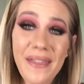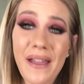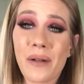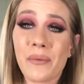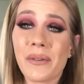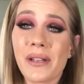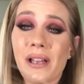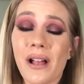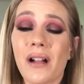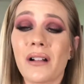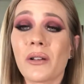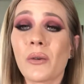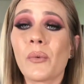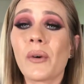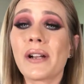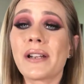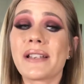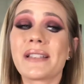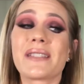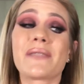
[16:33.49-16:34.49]
that Rihanna
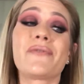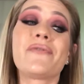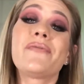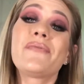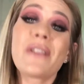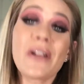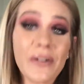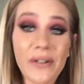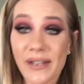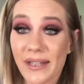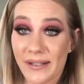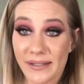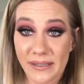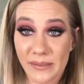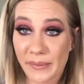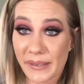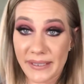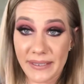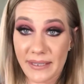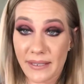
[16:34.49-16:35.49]
one is very
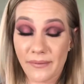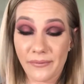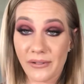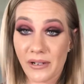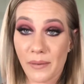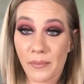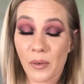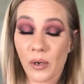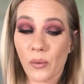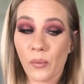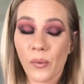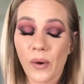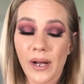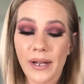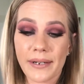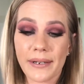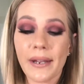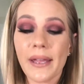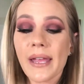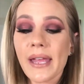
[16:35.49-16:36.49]
expensive, number
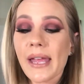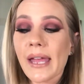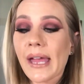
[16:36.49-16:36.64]
one,